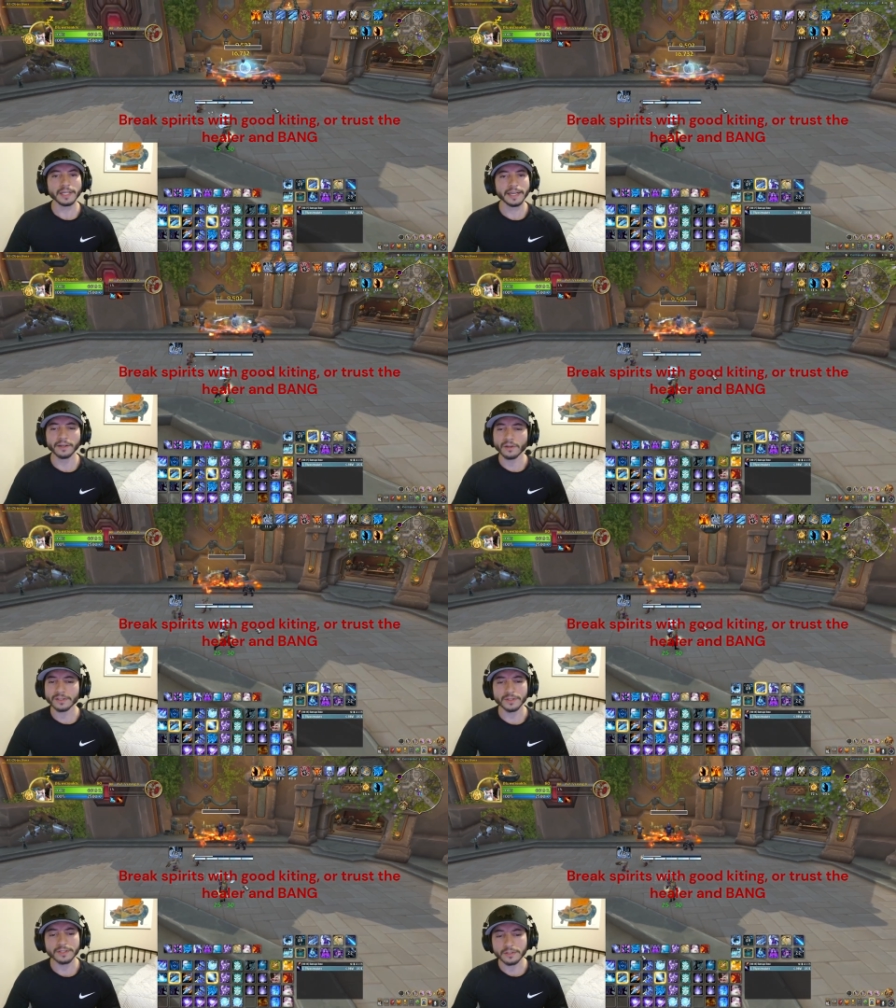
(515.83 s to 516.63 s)
And
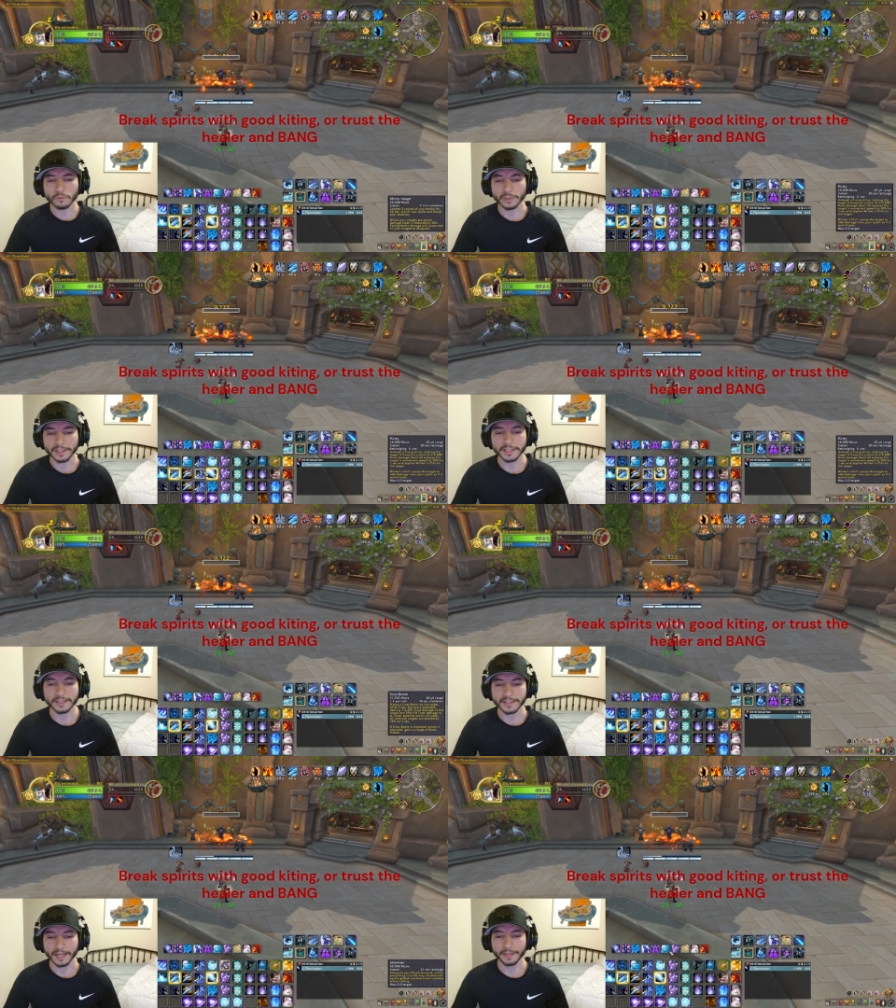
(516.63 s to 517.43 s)
also, this is a really
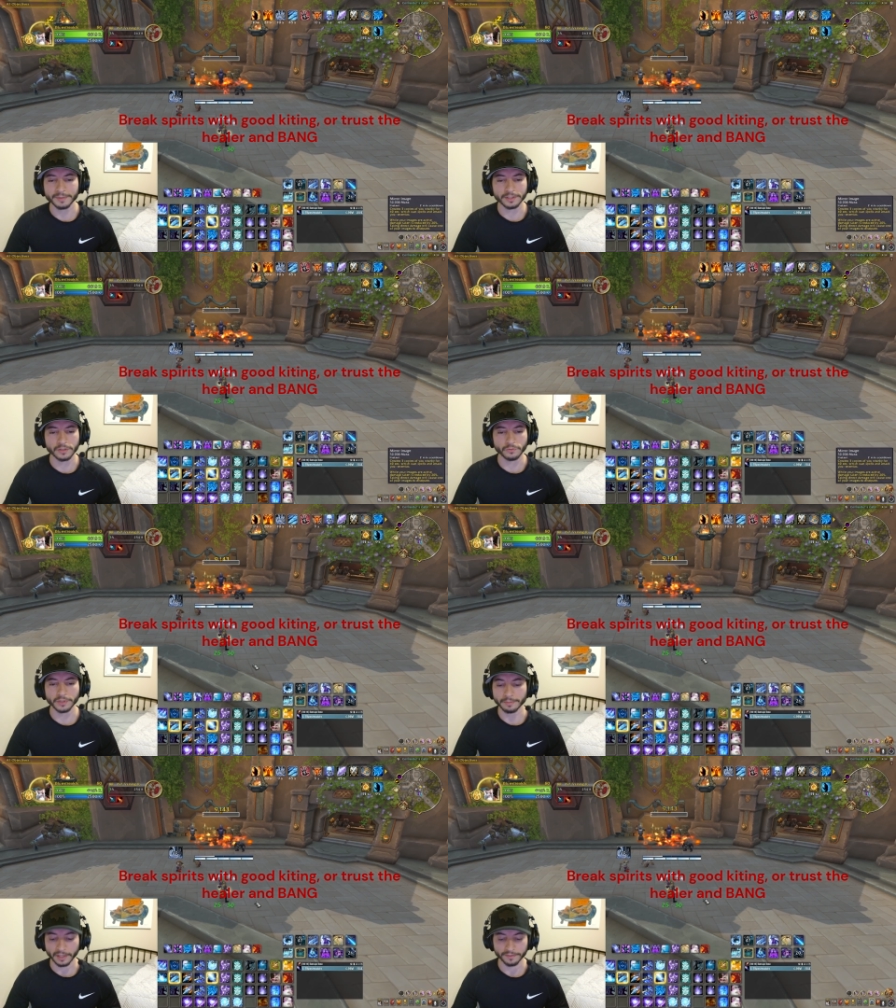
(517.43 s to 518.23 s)
good time to just
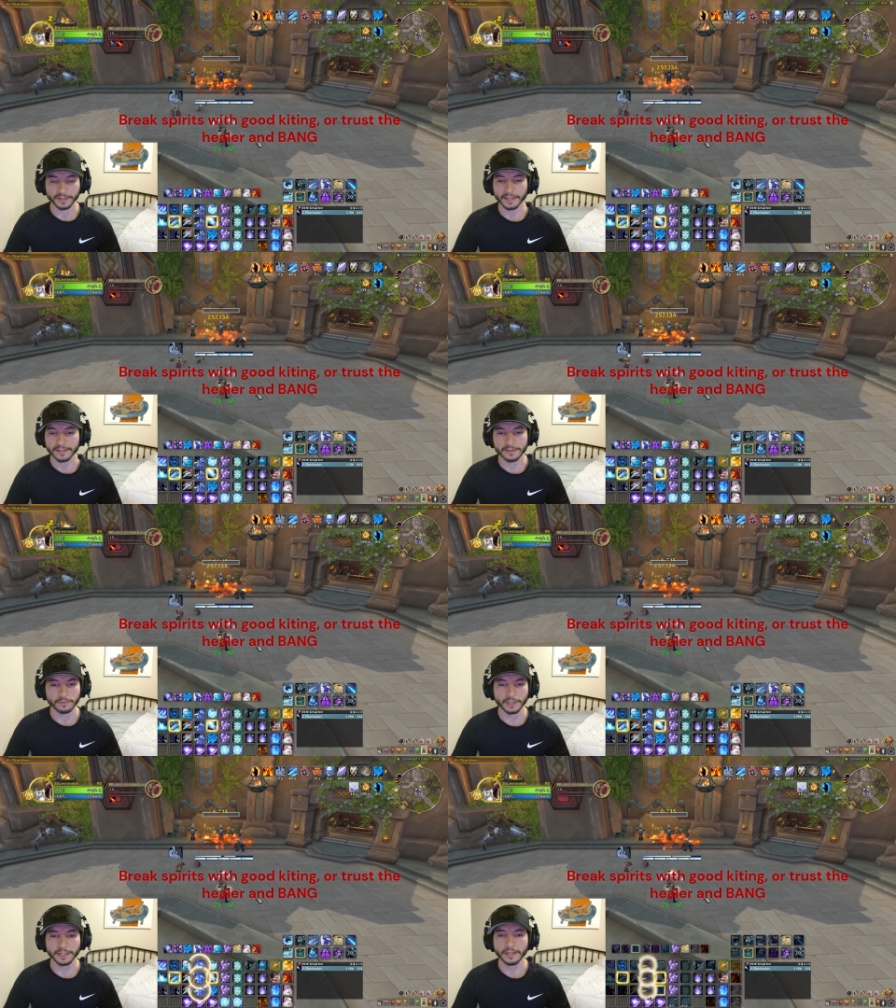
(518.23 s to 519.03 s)
rebuff, guys,
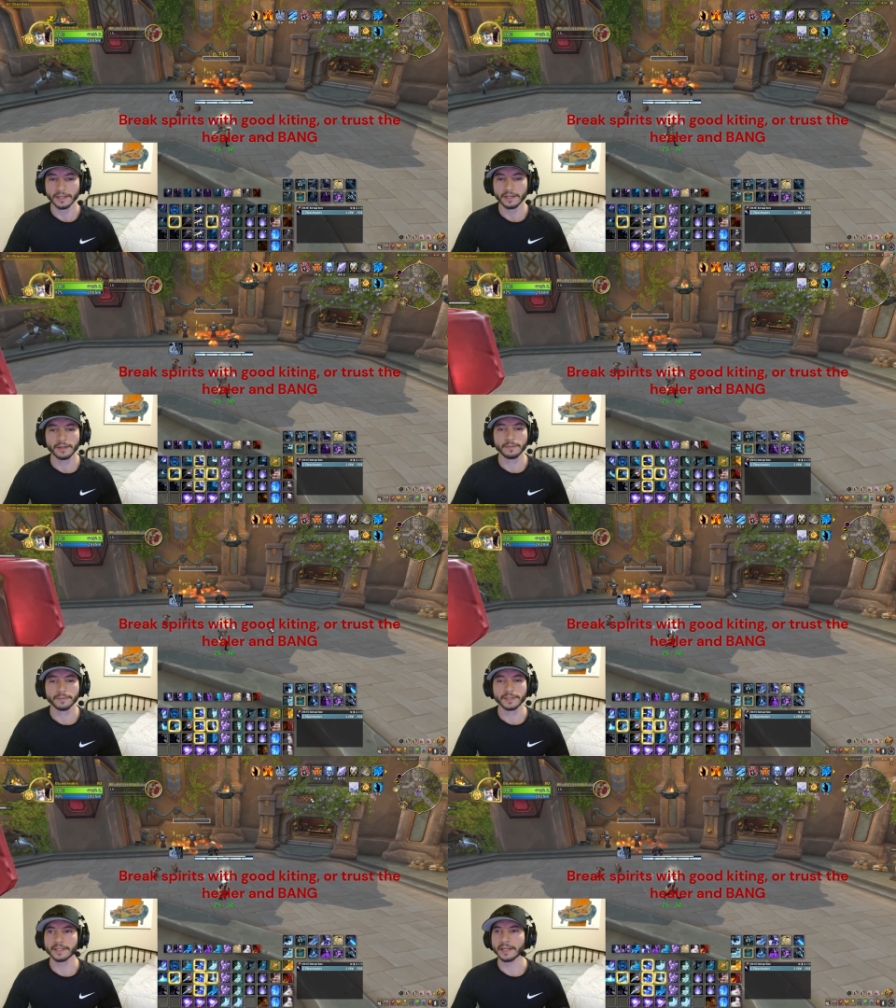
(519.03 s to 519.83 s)
right?
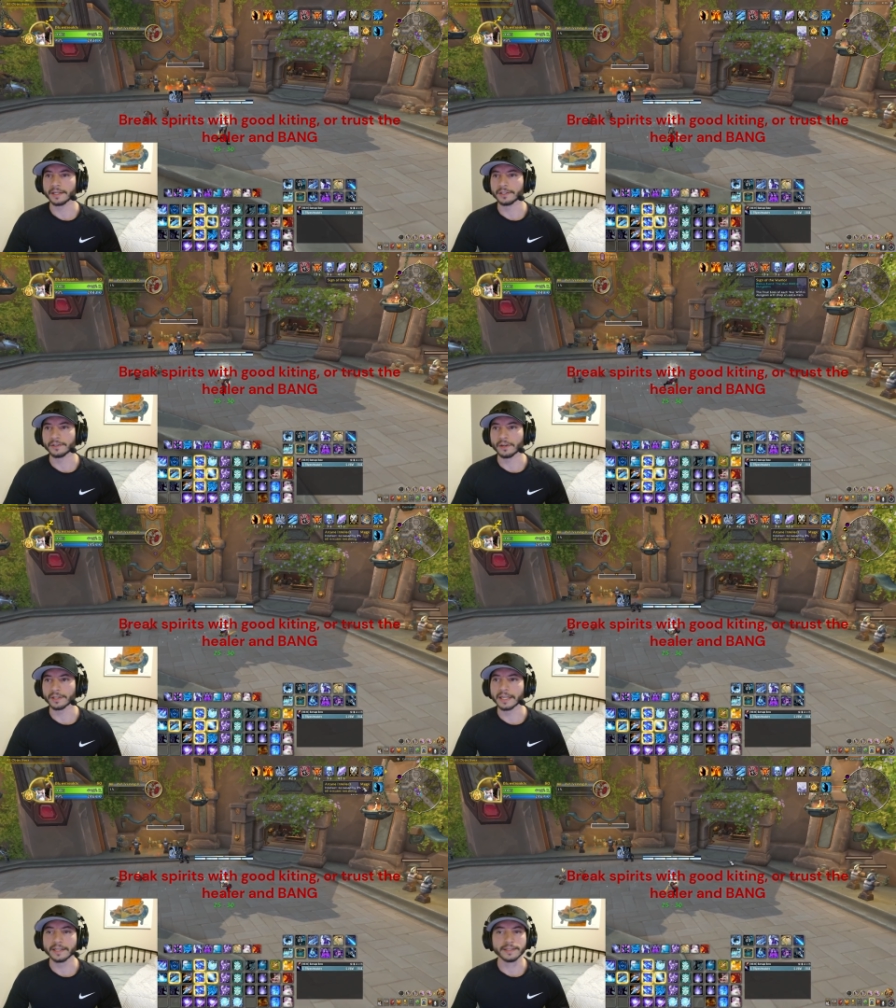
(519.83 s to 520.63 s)
Get your
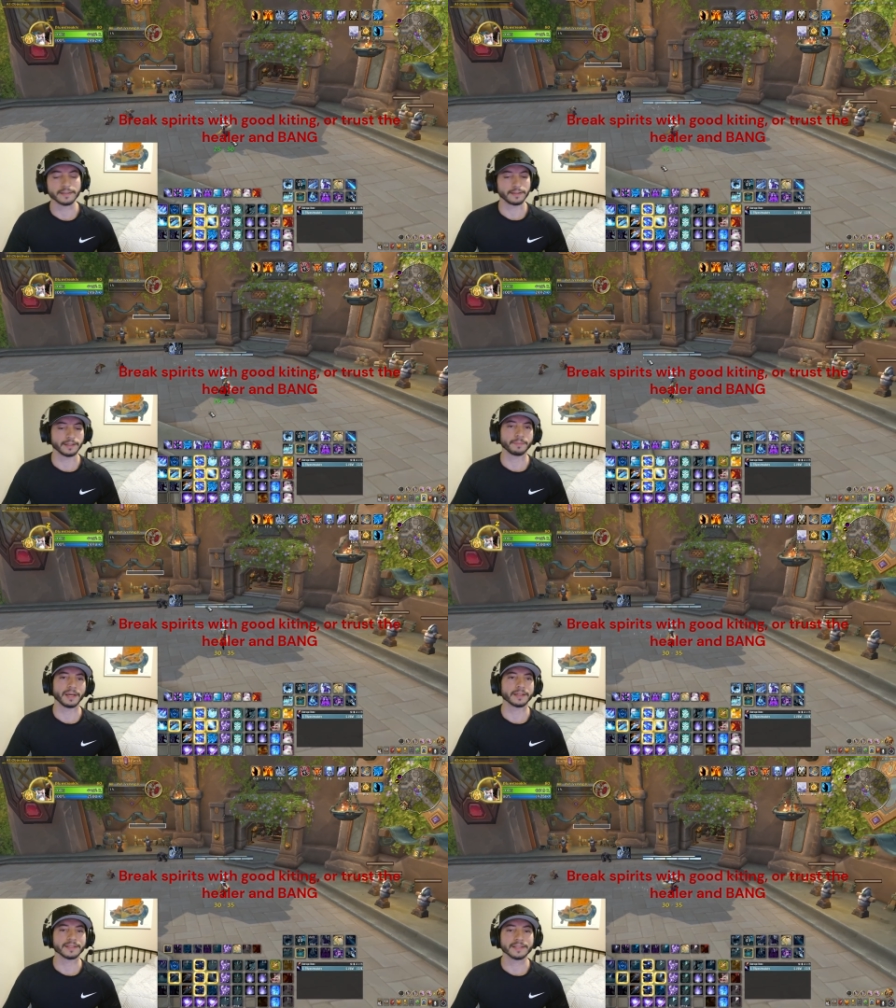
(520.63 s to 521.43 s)
Arcane Intellect back.